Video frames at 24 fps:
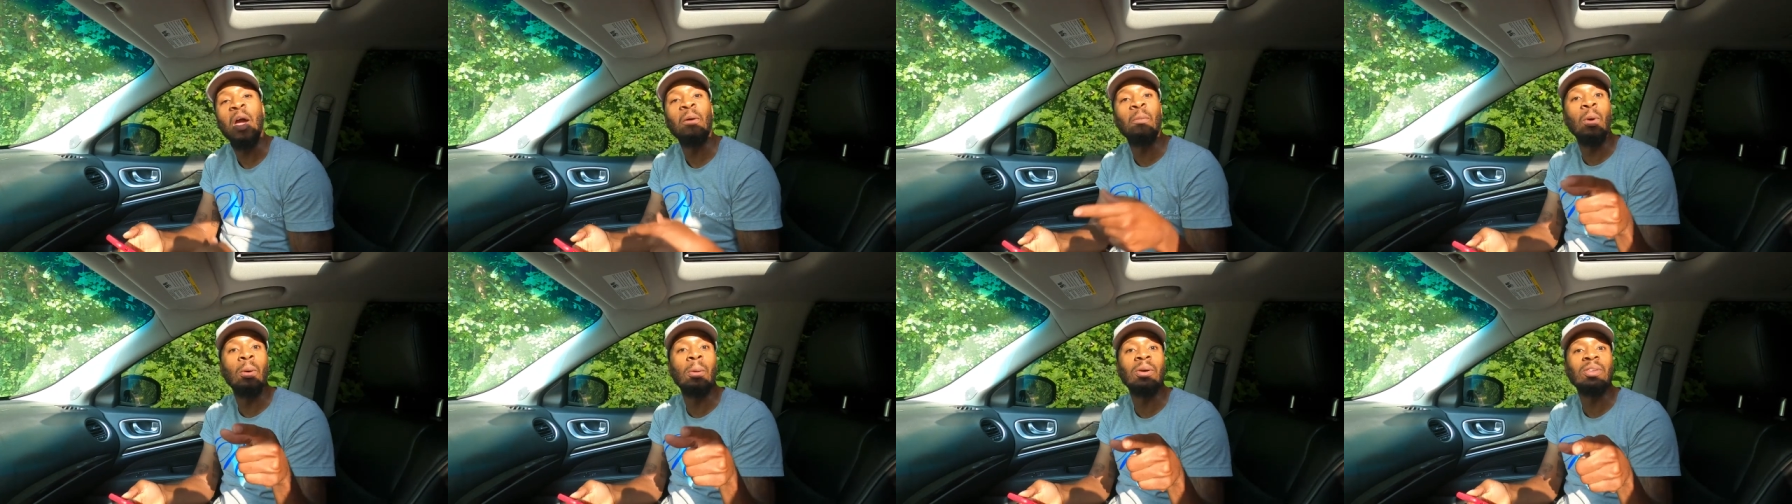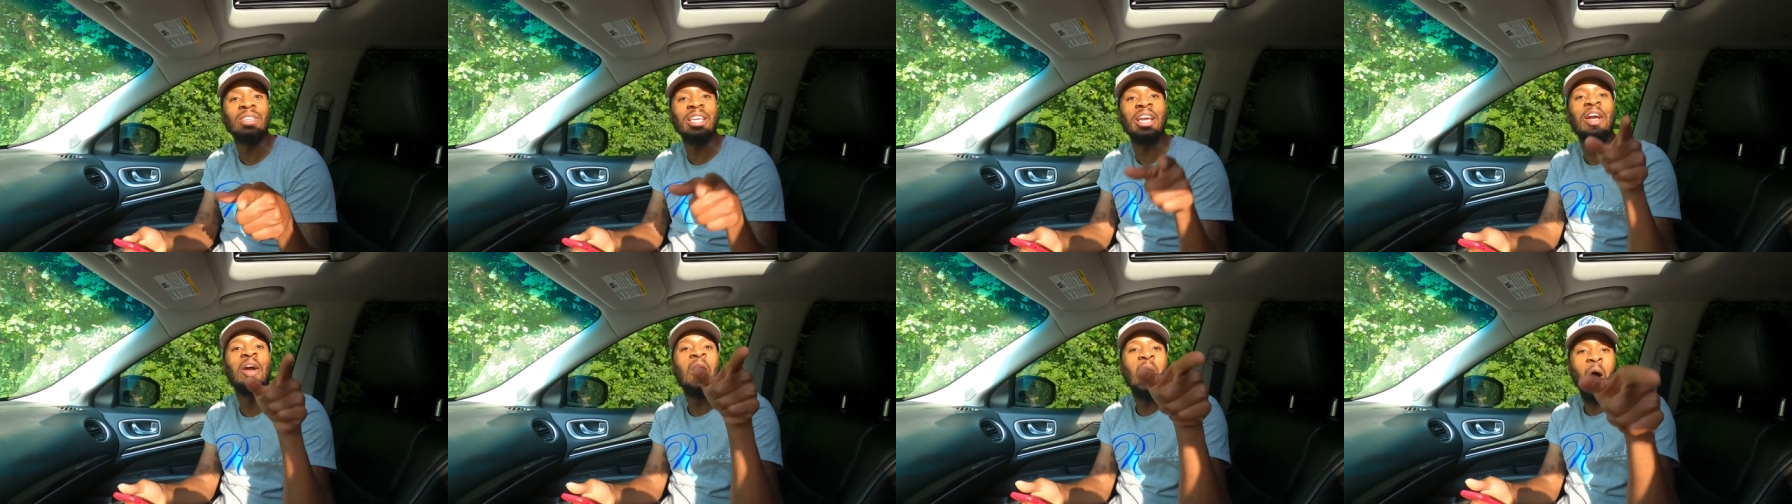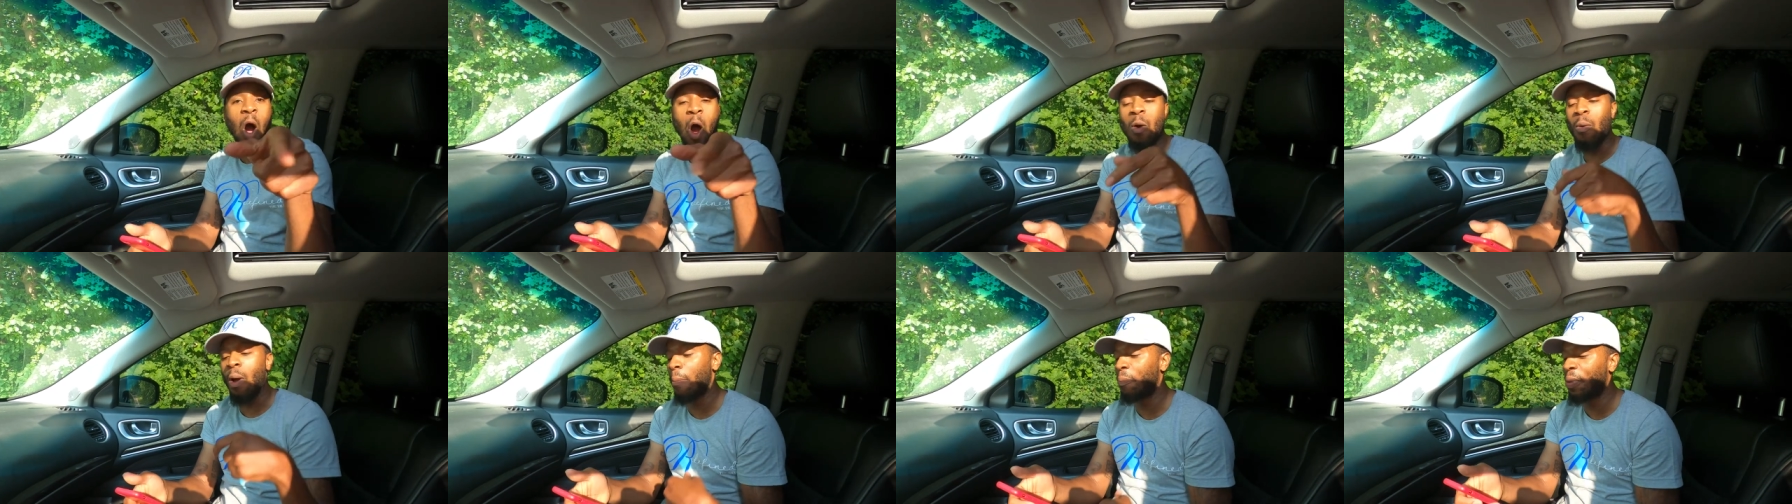And one more thing,
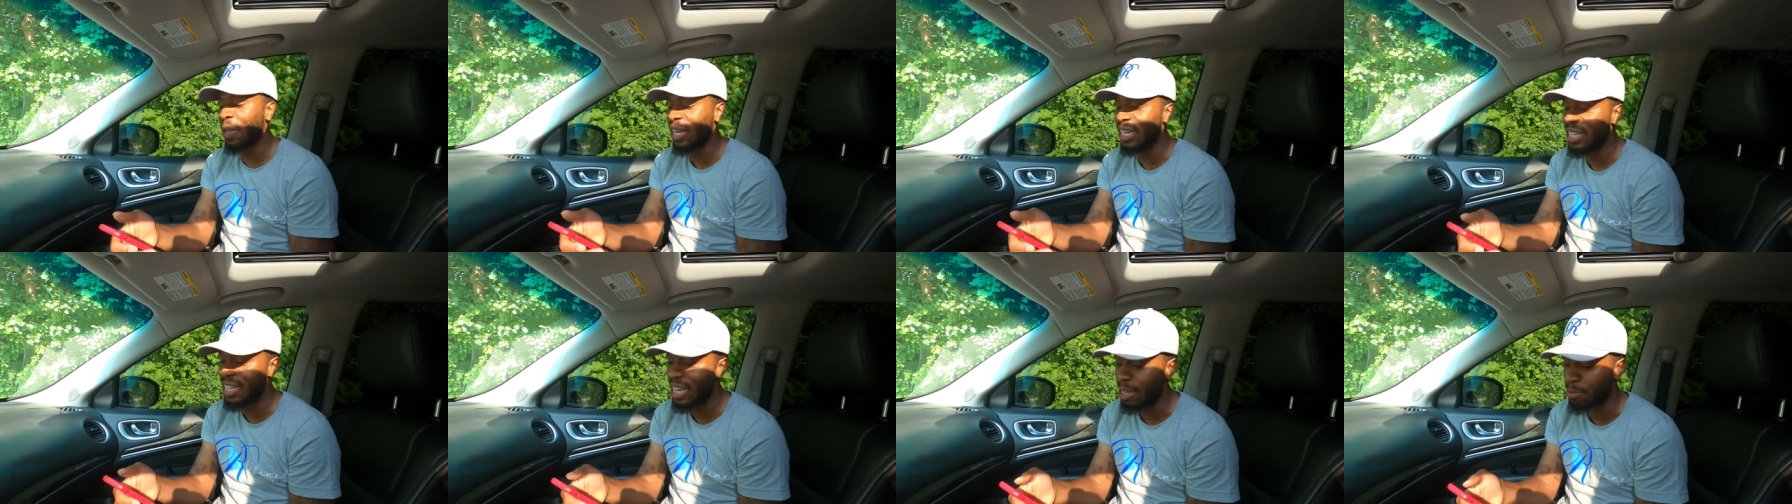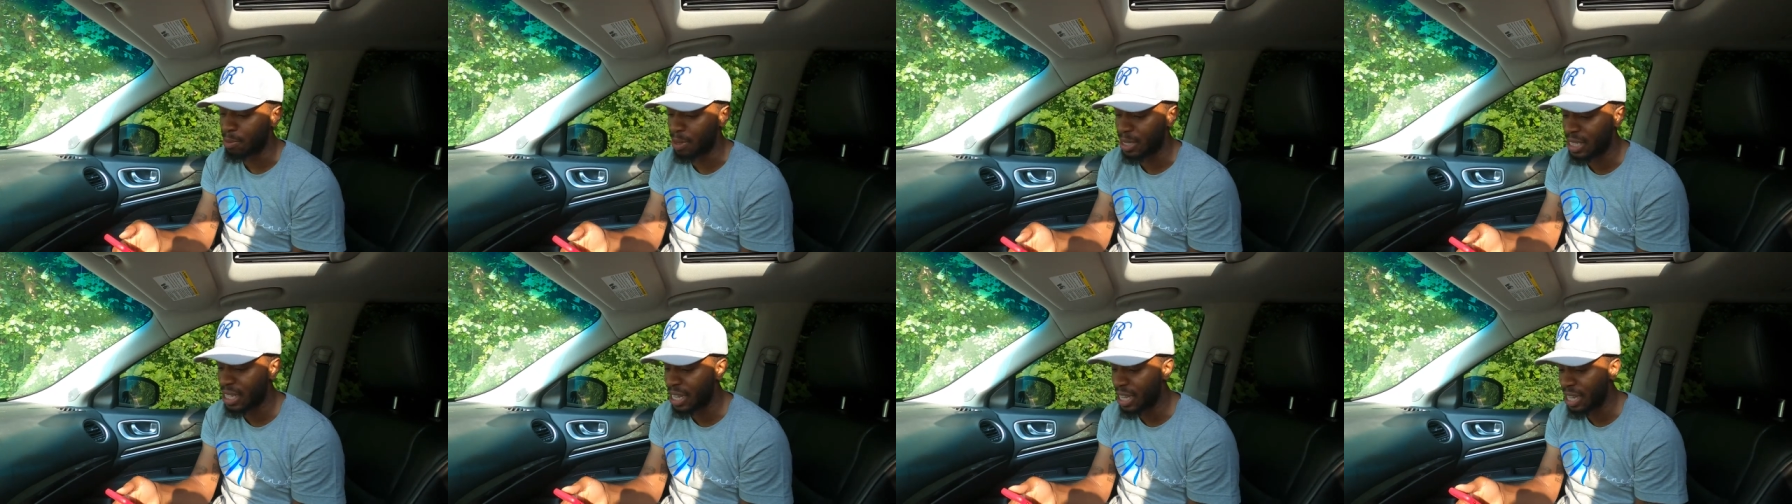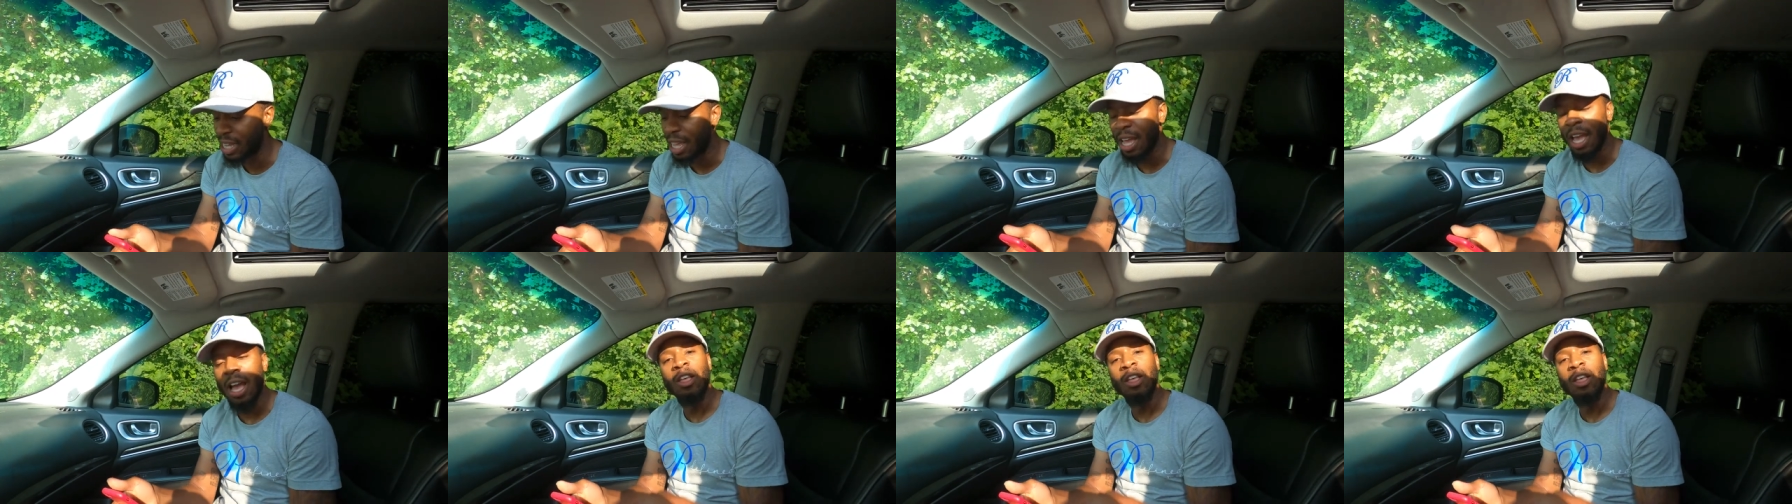RIP Nipsey.